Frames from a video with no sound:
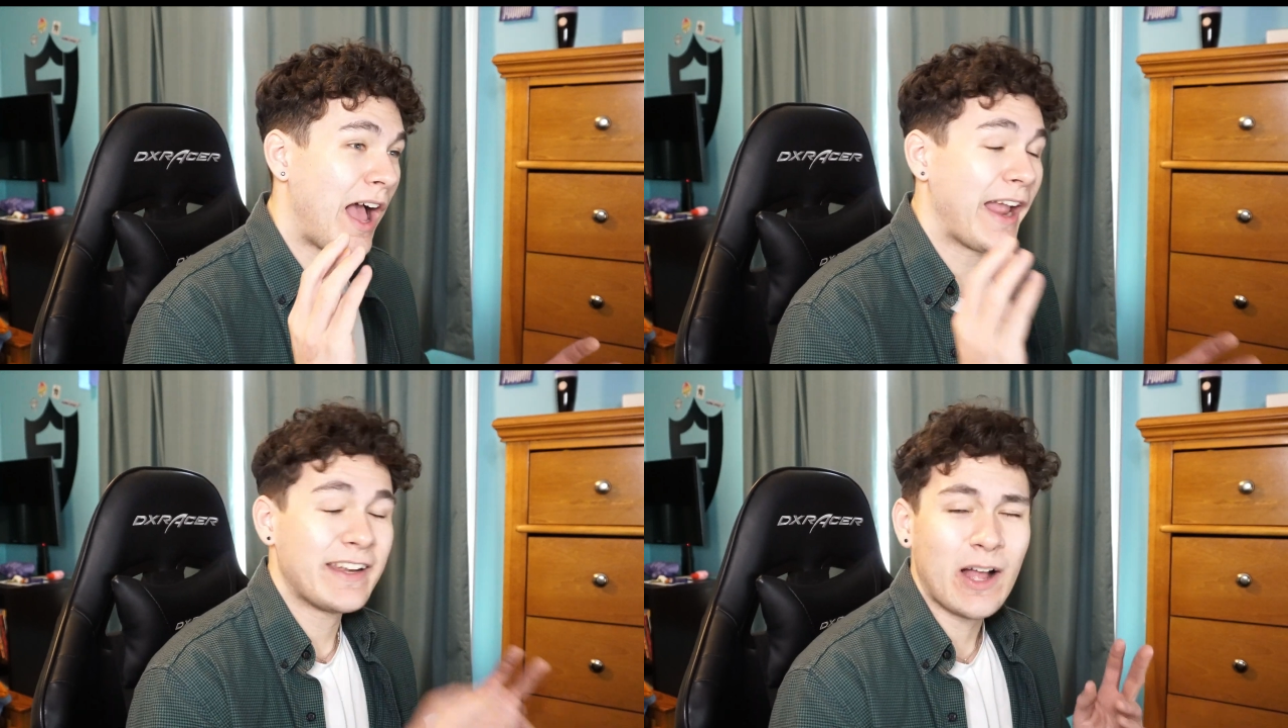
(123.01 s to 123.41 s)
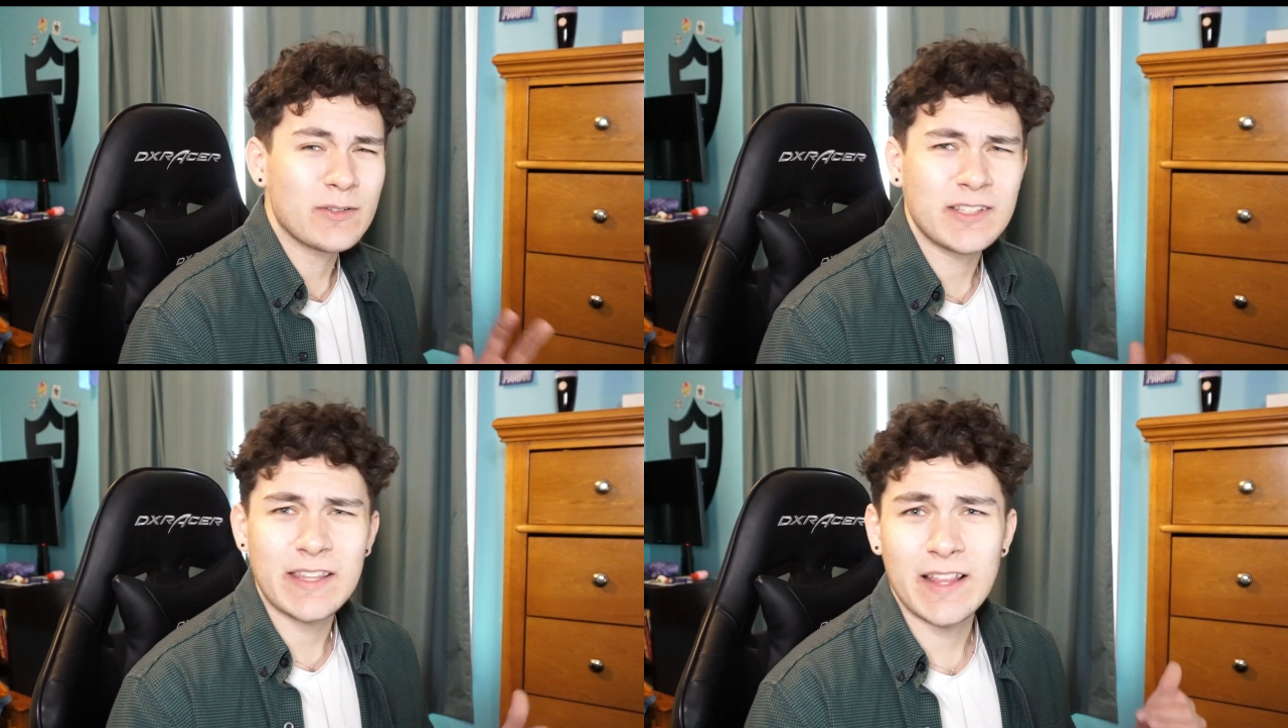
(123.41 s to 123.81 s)
I
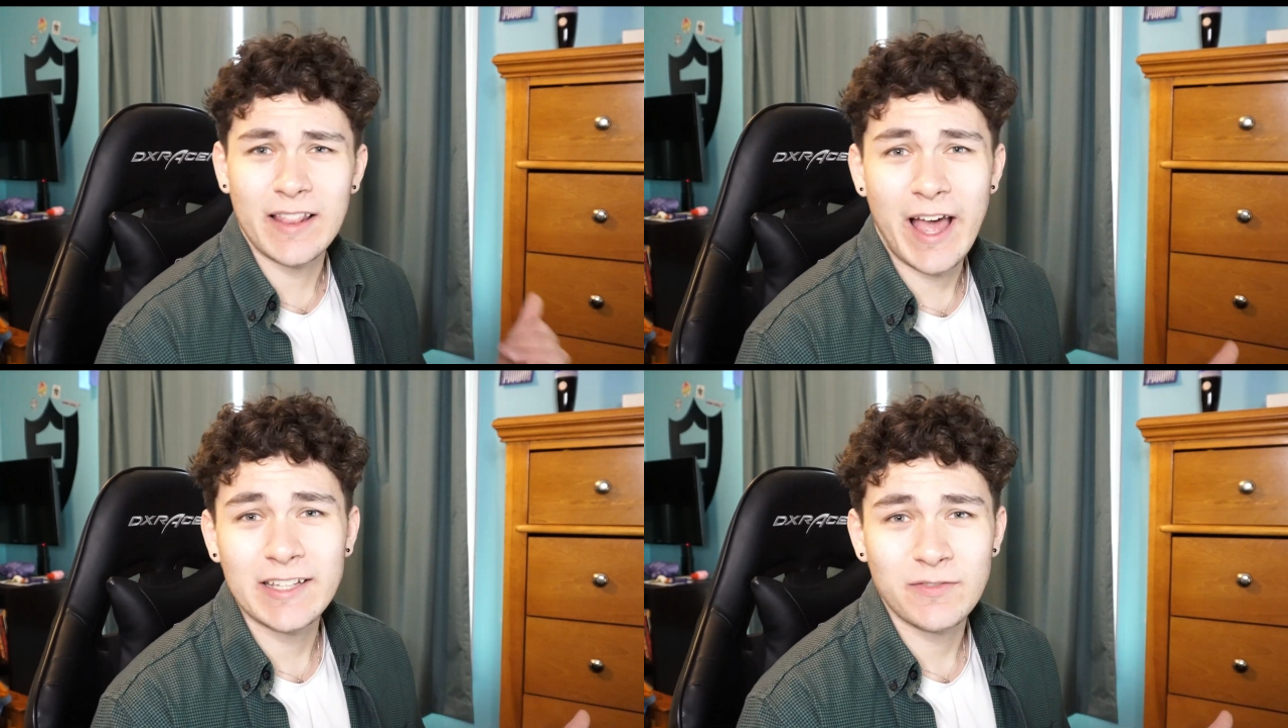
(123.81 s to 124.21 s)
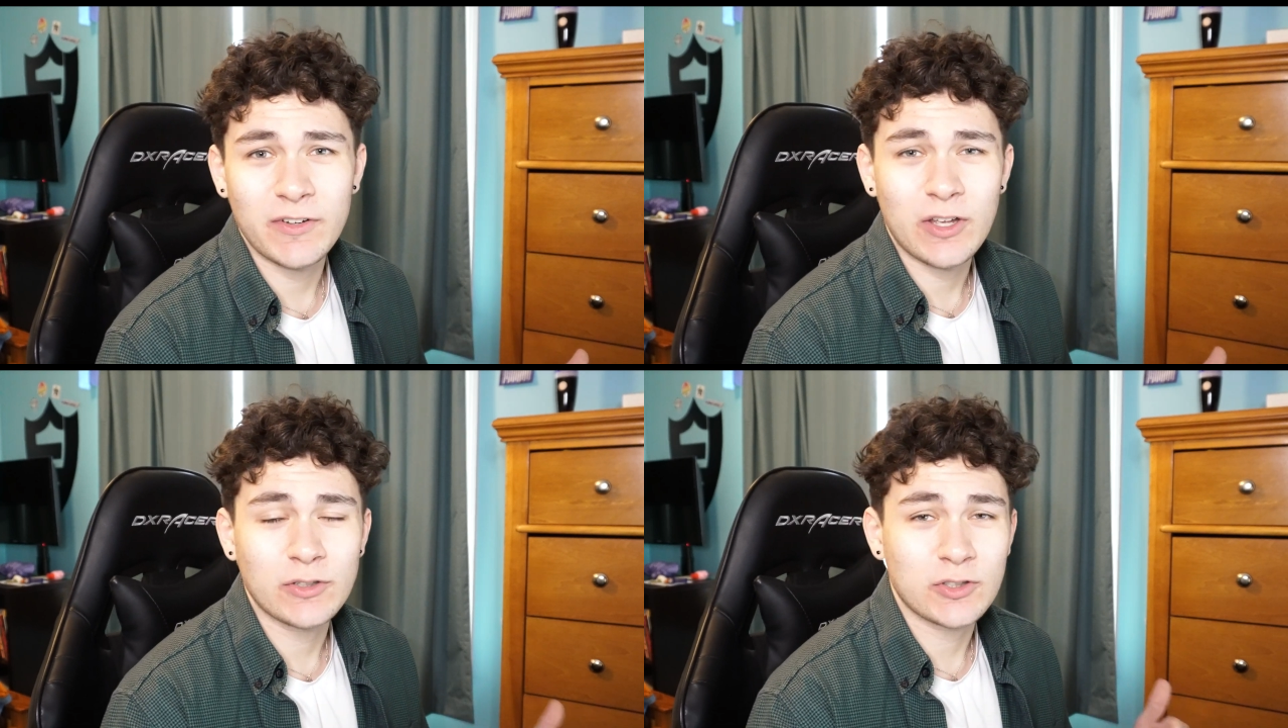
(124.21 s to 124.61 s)
announced it in the last
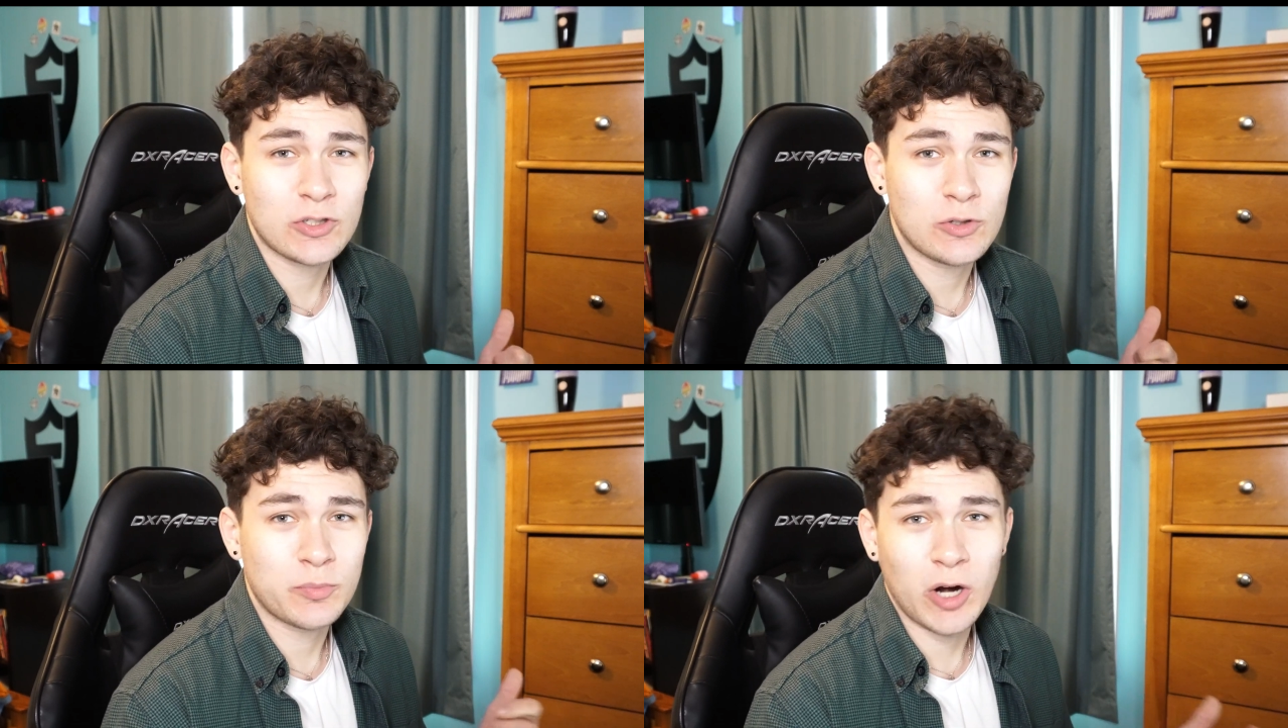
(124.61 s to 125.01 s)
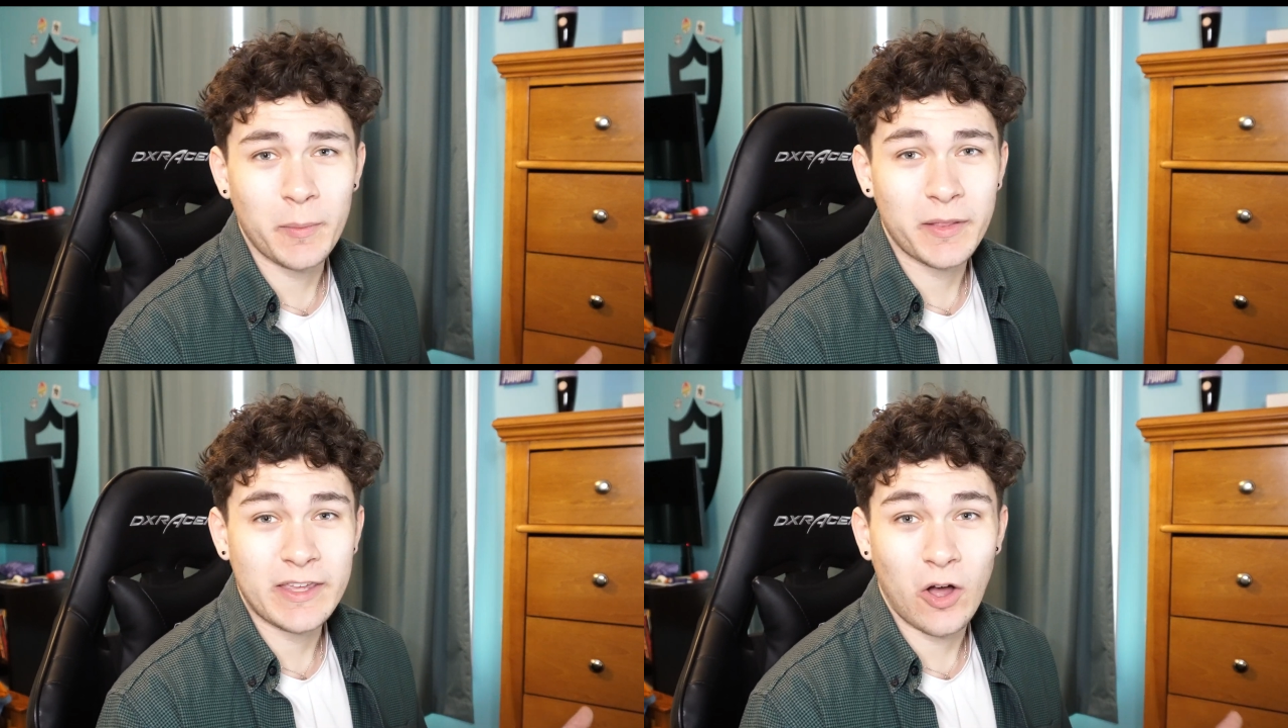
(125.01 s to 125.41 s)
video, so you
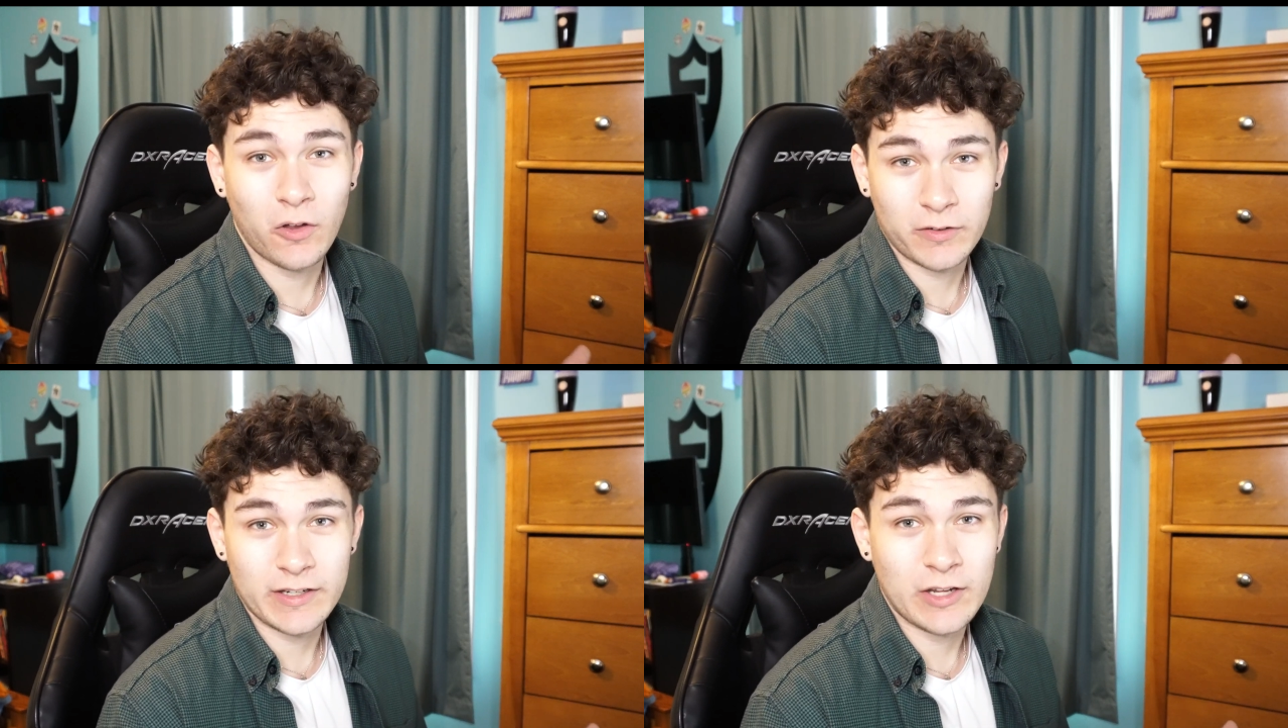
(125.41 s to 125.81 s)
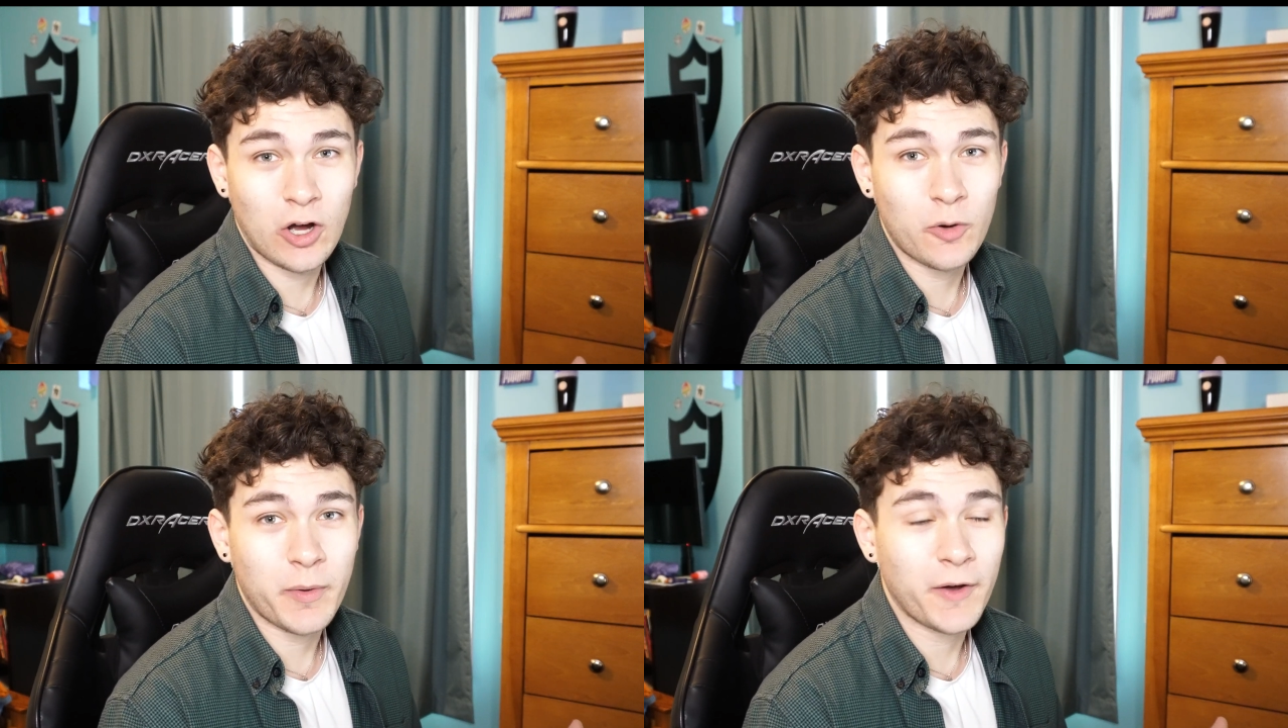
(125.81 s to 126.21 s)
probably already
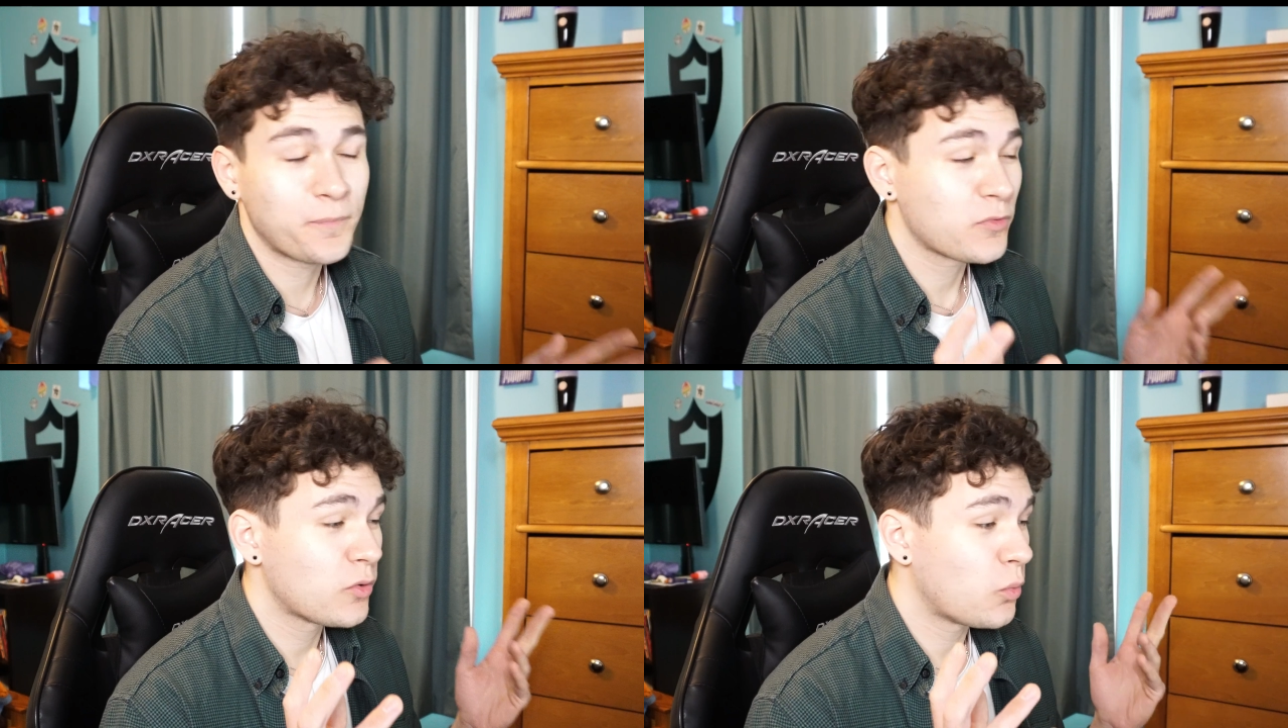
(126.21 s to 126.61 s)
know, but